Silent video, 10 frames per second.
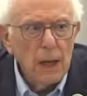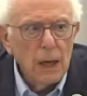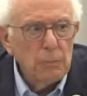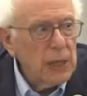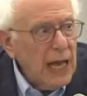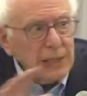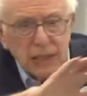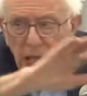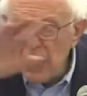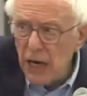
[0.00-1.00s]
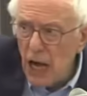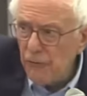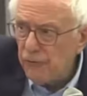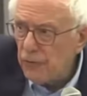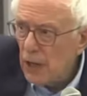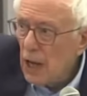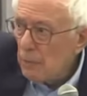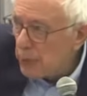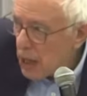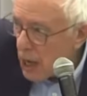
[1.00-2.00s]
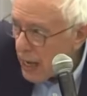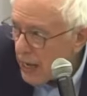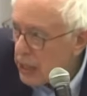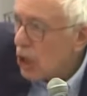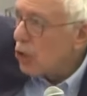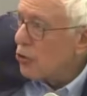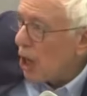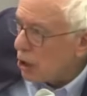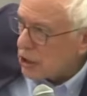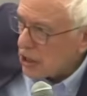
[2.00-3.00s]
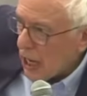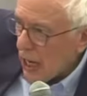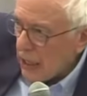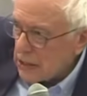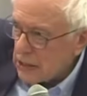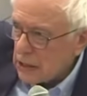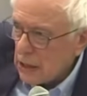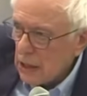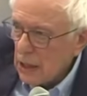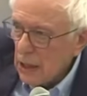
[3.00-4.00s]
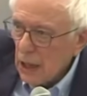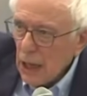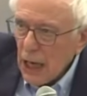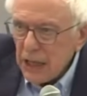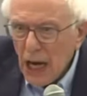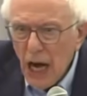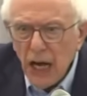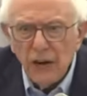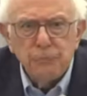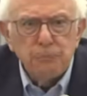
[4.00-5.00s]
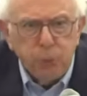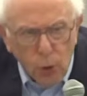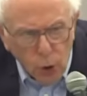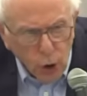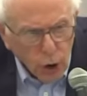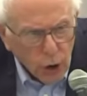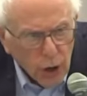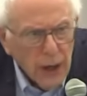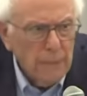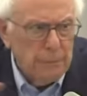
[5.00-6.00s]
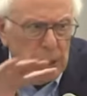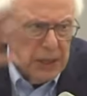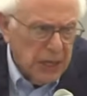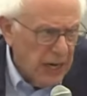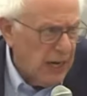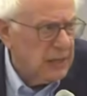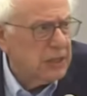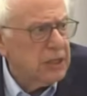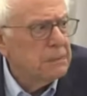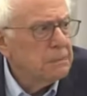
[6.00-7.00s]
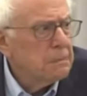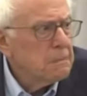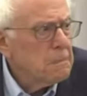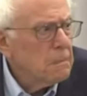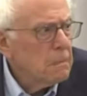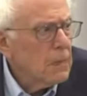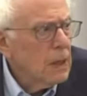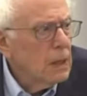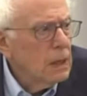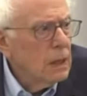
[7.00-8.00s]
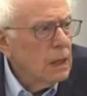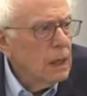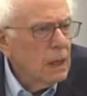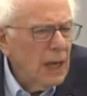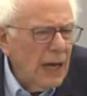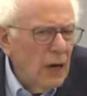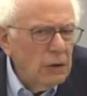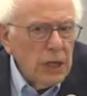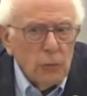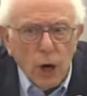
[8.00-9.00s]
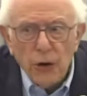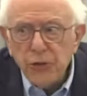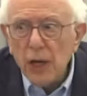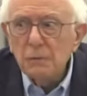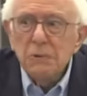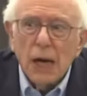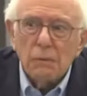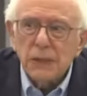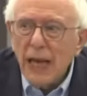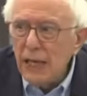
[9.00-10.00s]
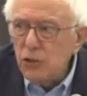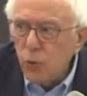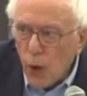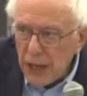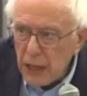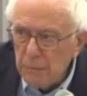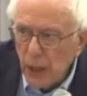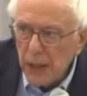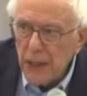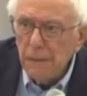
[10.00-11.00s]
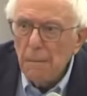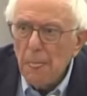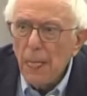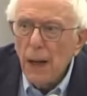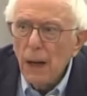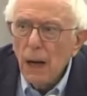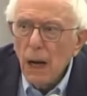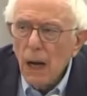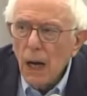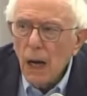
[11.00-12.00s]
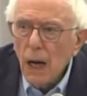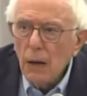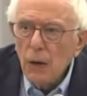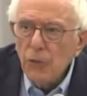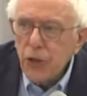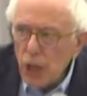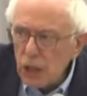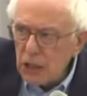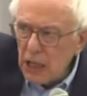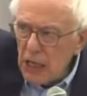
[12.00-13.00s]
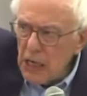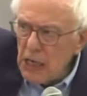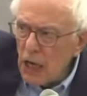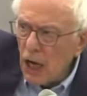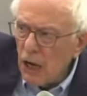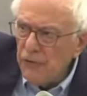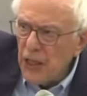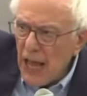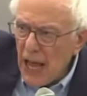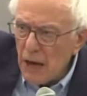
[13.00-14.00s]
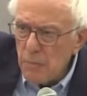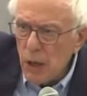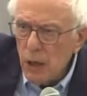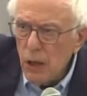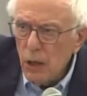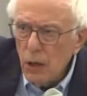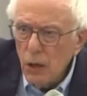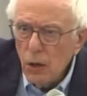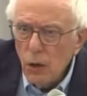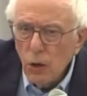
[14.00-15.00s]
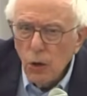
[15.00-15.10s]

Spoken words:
But that's not enough. Behind those guys are the kind of poor billionaires. They only are worth, 10, 20 billion. 13 of them who